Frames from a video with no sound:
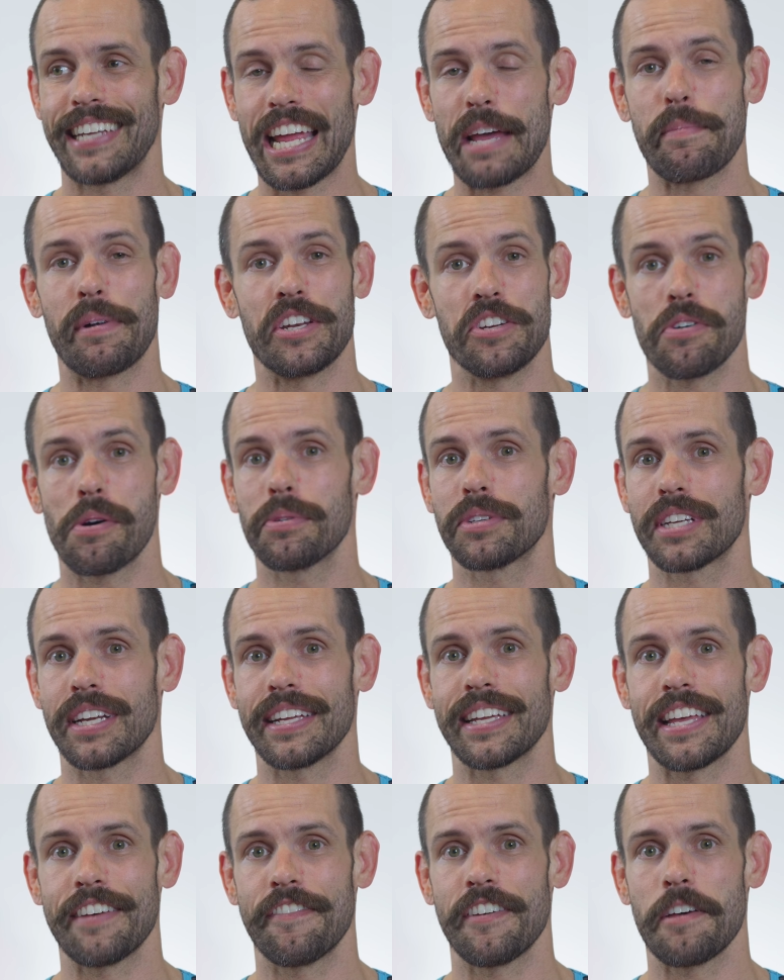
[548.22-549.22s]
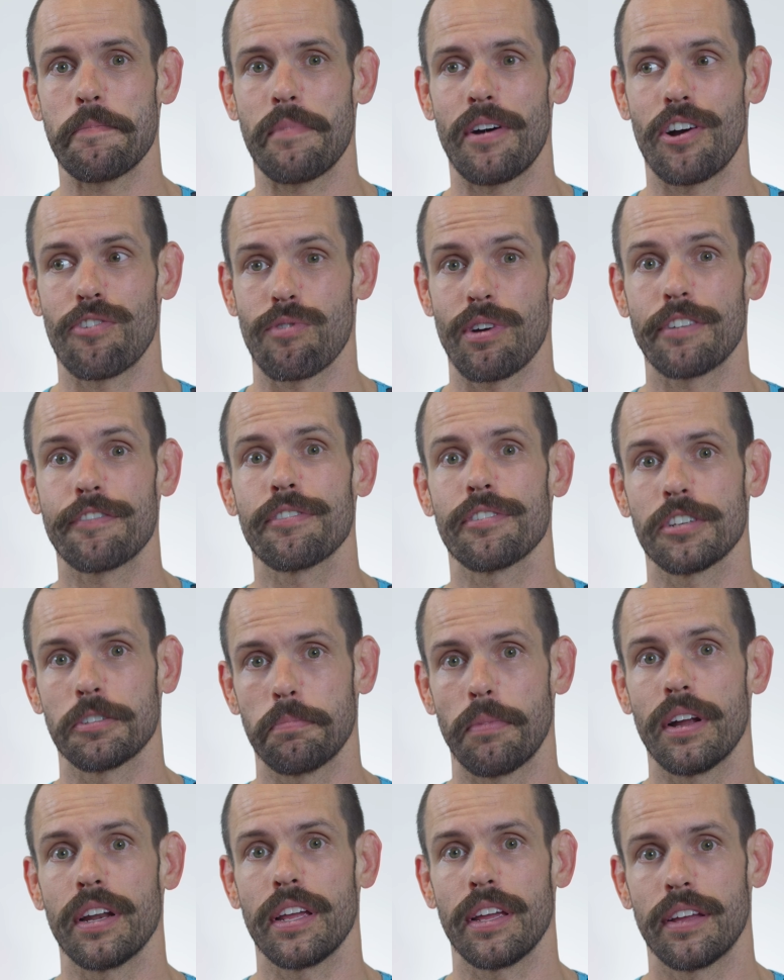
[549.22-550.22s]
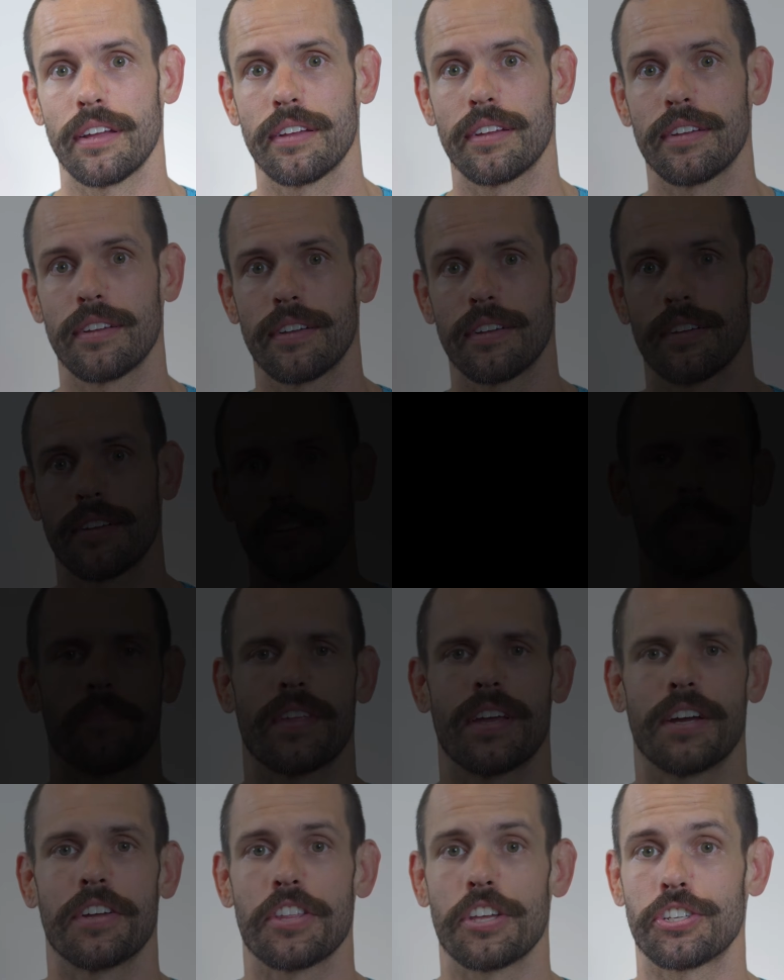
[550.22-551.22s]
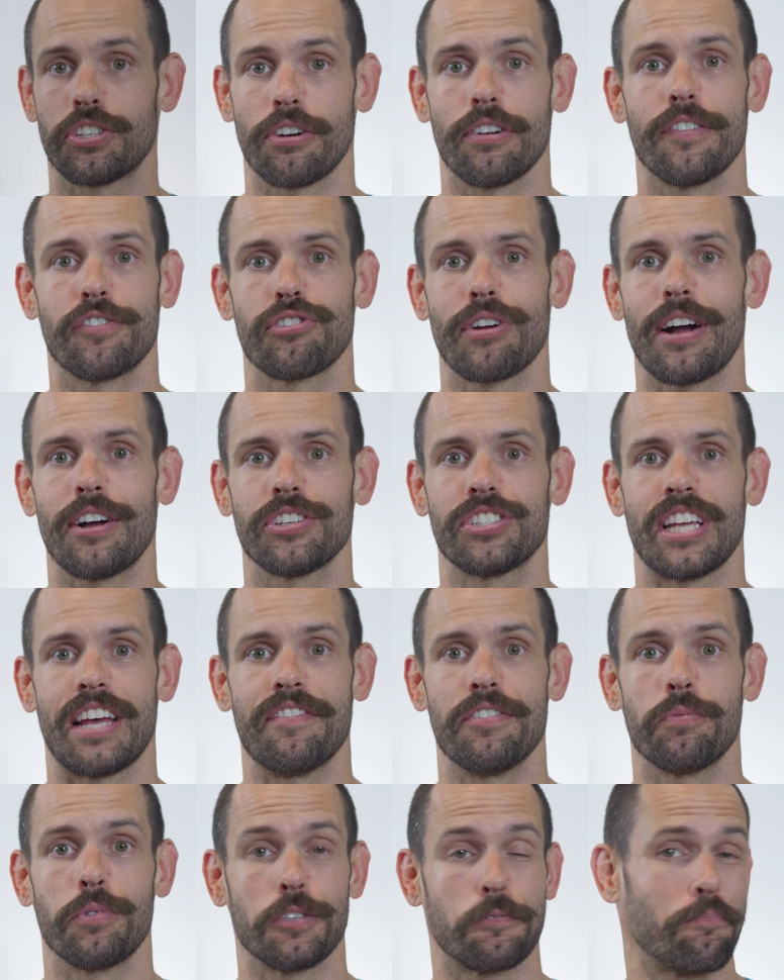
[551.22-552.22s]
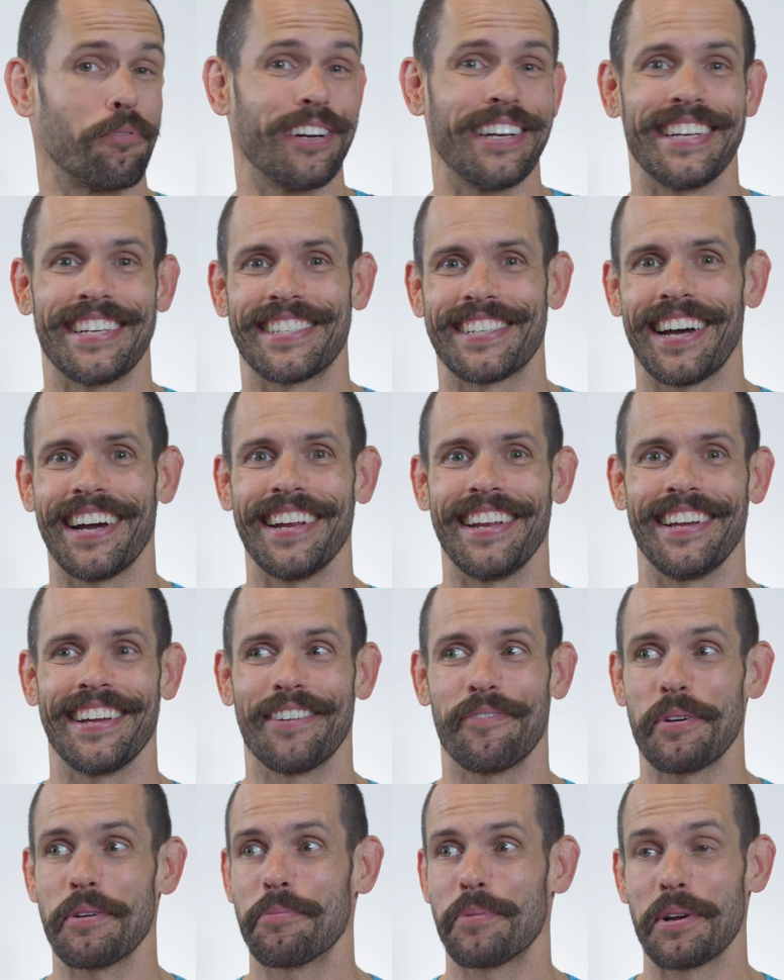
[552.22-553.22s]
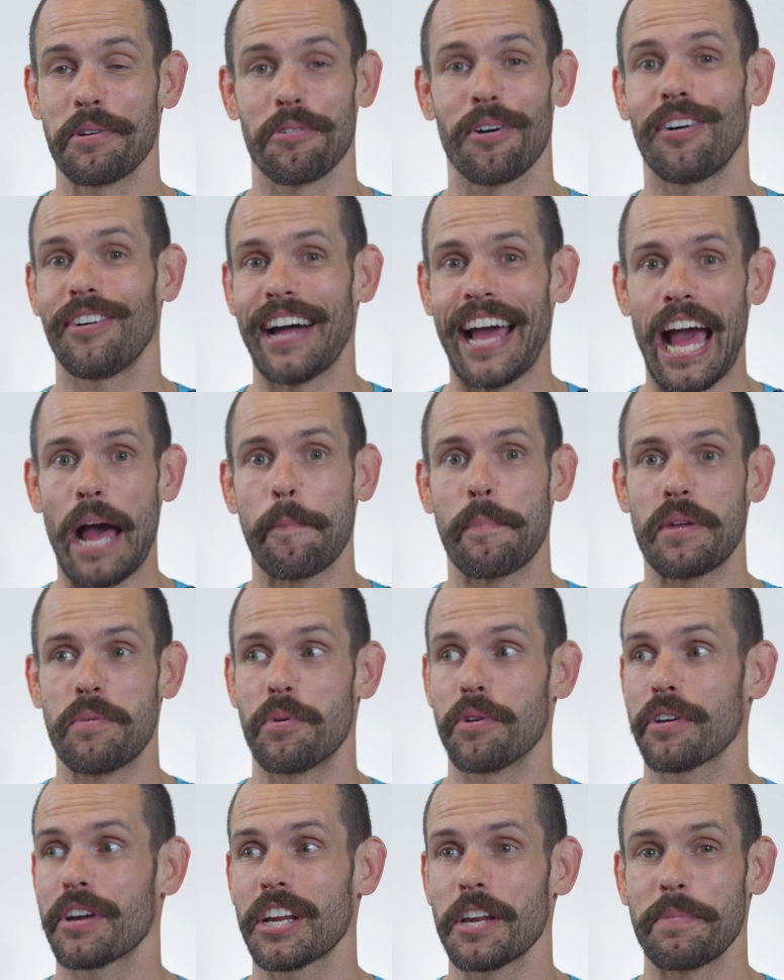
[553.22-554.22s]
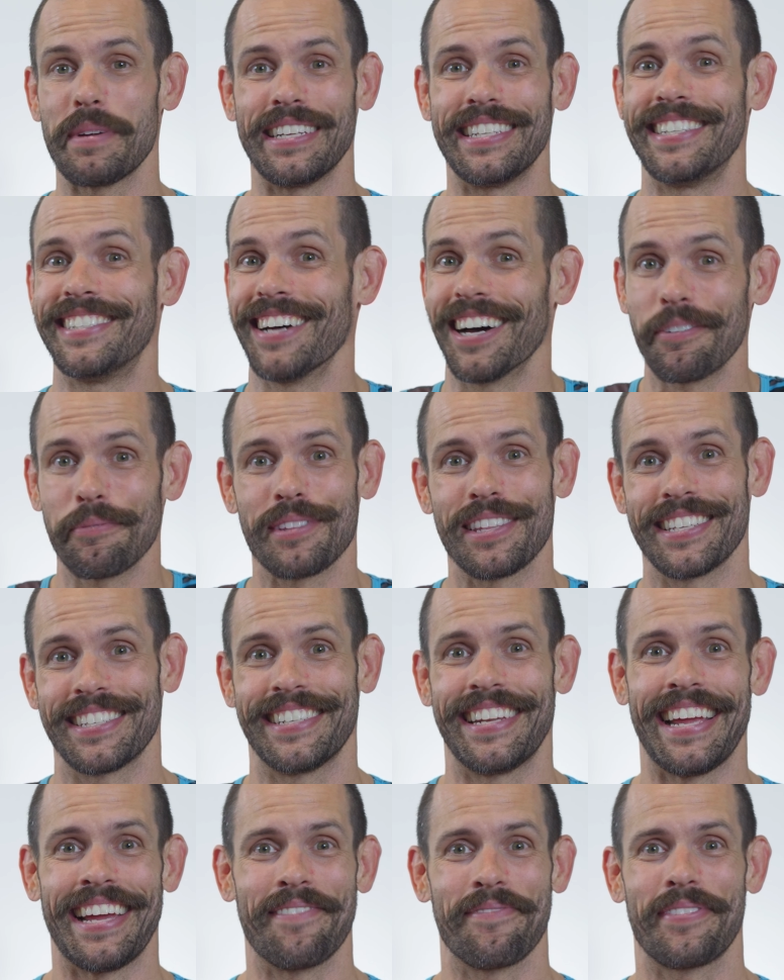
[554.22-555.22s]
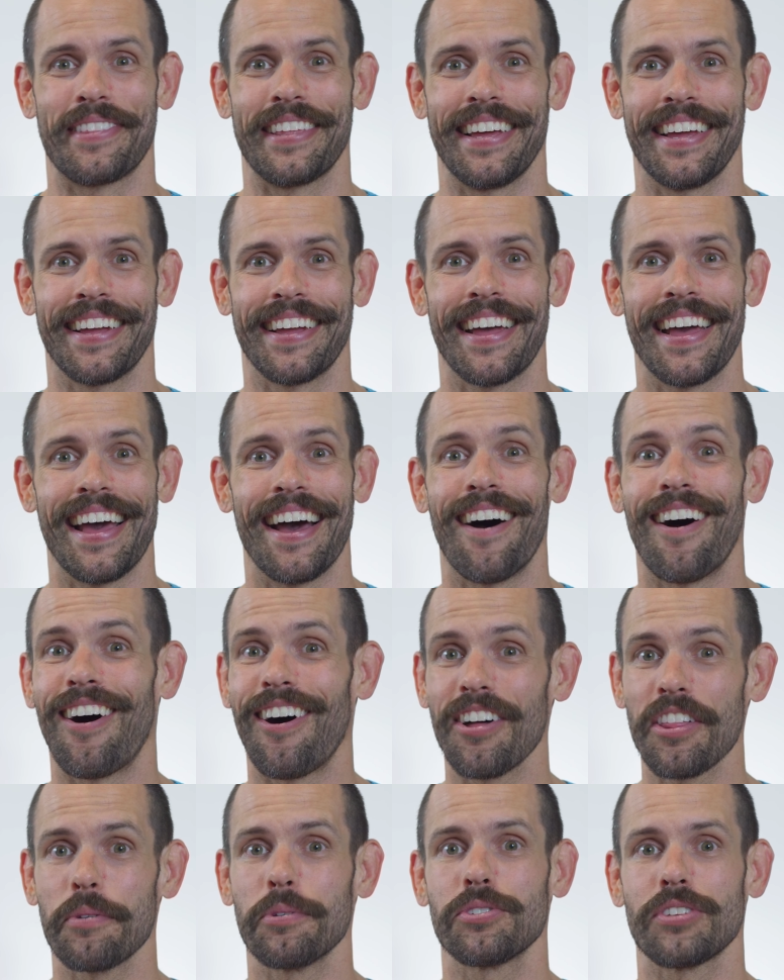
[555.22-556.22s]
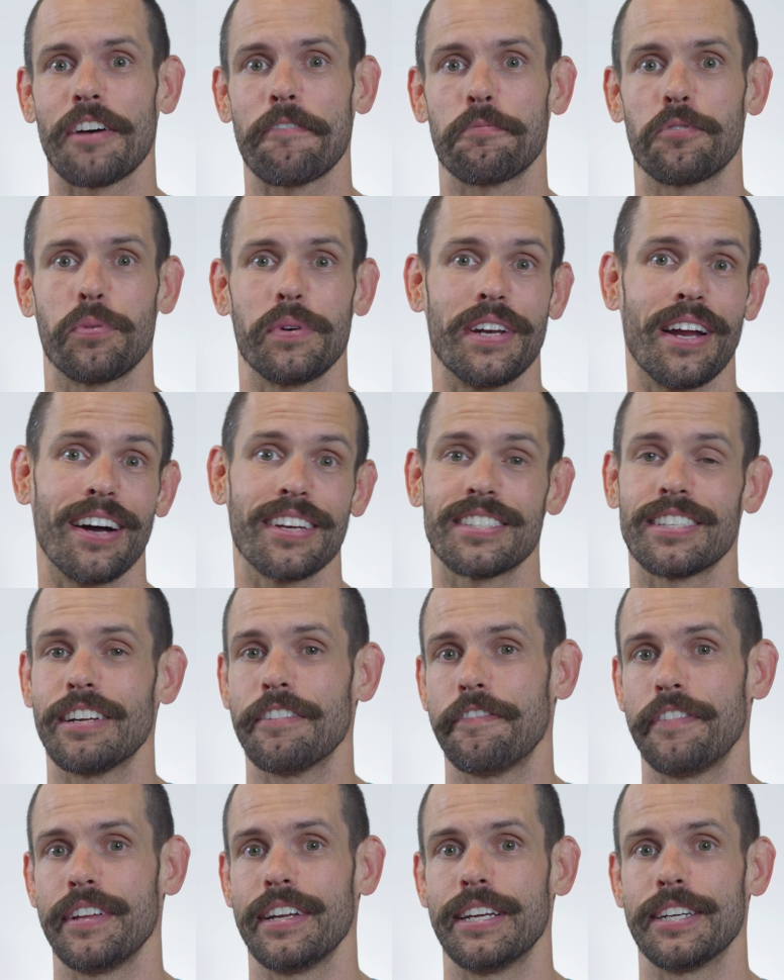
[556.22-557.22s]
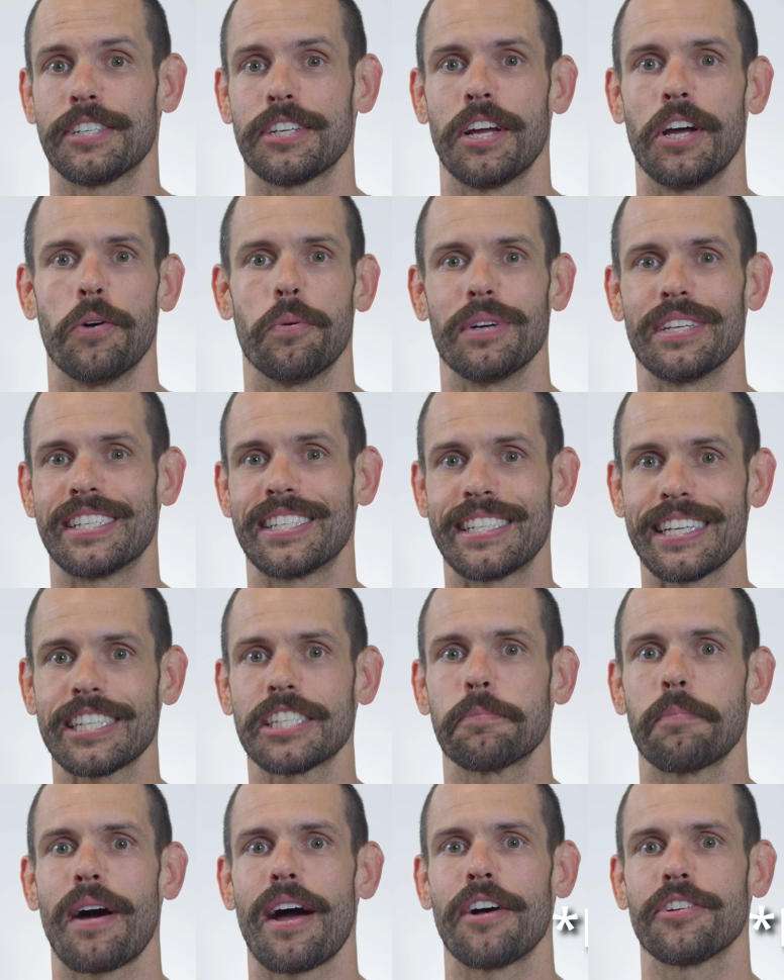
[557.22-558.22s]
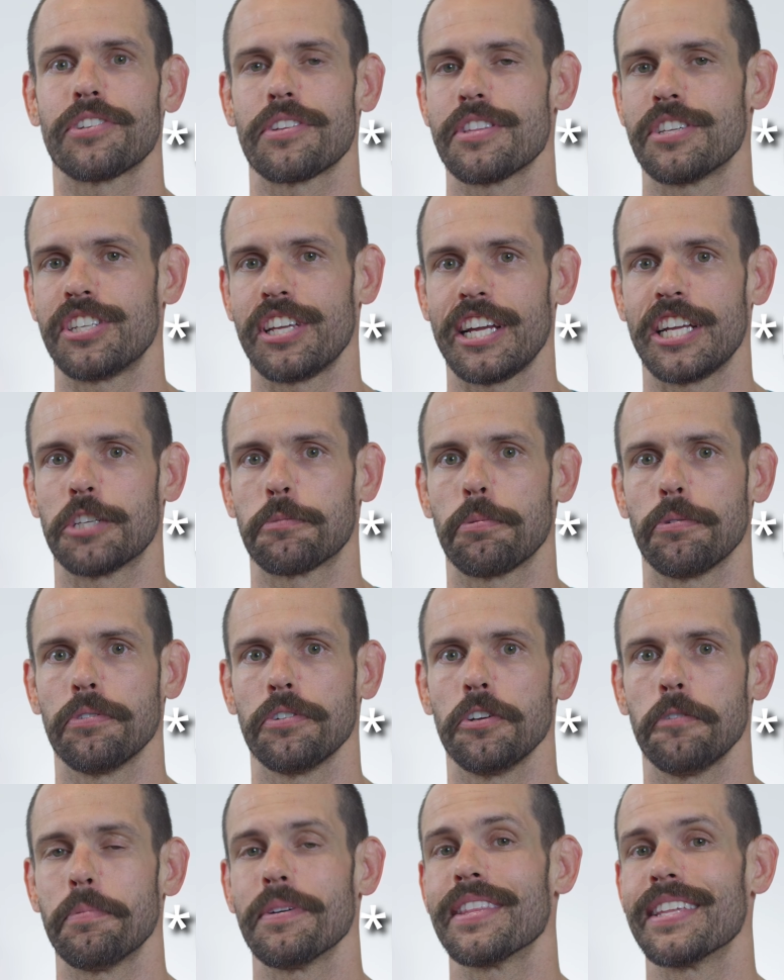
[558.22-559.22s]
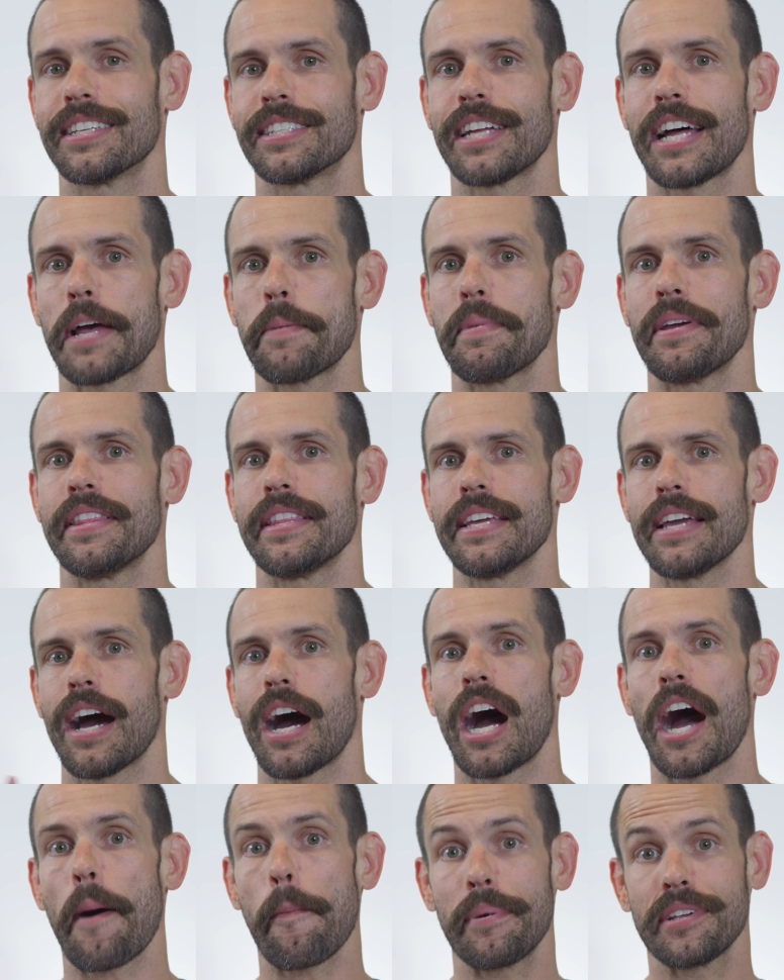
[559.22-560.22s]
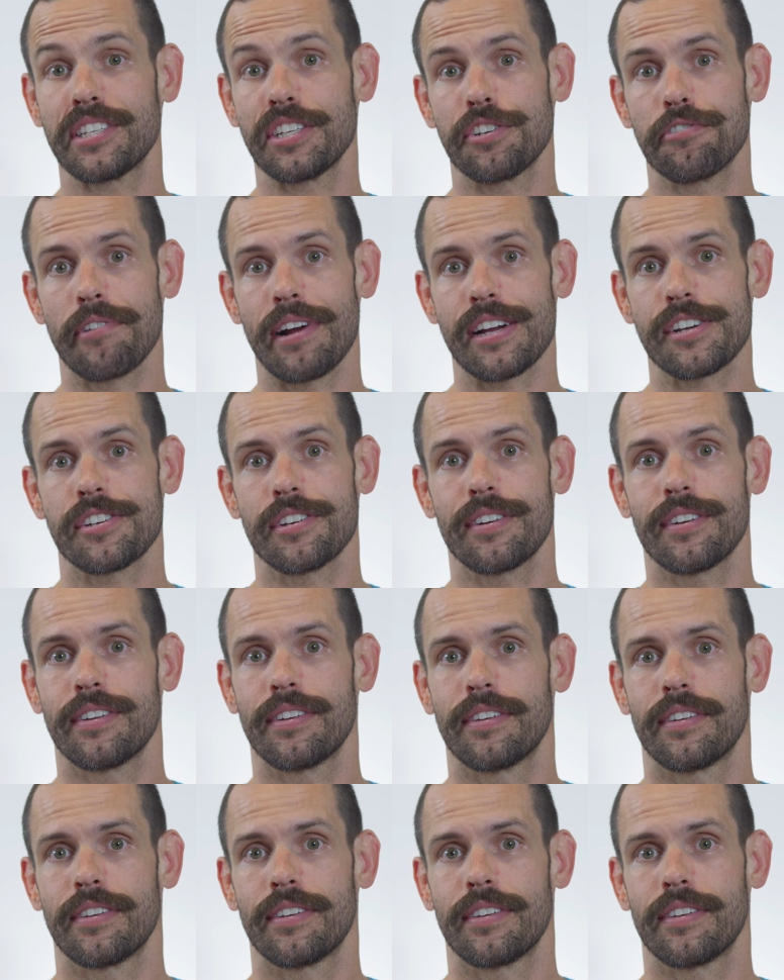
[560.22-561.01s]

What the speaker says: damn, I knew I was gonna give him a run for his money. The start of Trial 7 was pretty exciting. We were all happy. We were gonna be done with this damn thing. All that was left between us and a finish was 6 miles on the Sandspur loop, this time in the opposite direction.